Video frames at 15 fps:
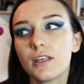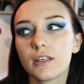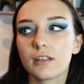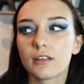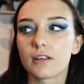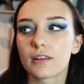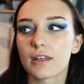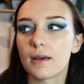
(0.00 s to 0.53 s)
you
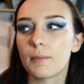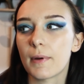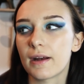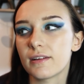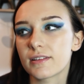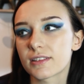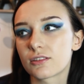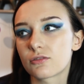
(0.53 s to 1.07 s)
know, their
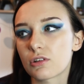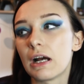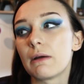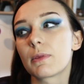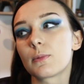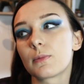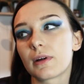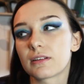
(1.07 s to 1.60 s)
parents could drive
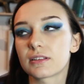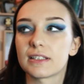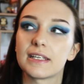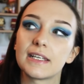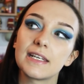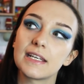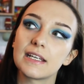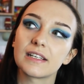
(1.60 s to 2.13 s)
them around to
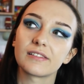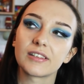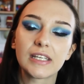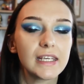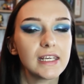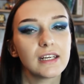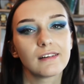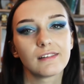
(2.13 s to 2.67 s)
here and
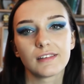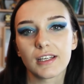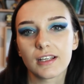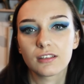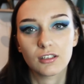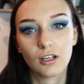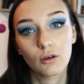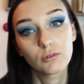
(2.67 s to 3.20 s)
here and they could
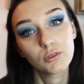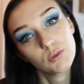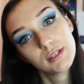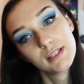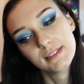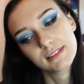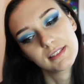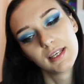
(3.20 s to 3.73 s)
go and do
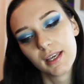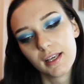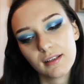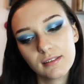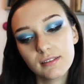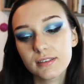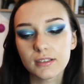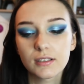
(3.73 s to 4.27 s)
these
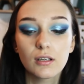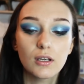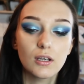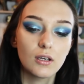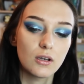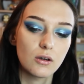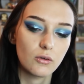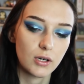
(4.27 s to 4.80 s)
things and
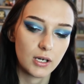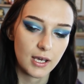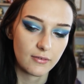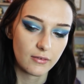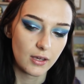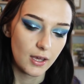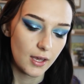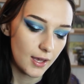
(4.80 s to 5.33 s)

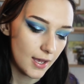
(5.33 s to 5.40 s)
whatever.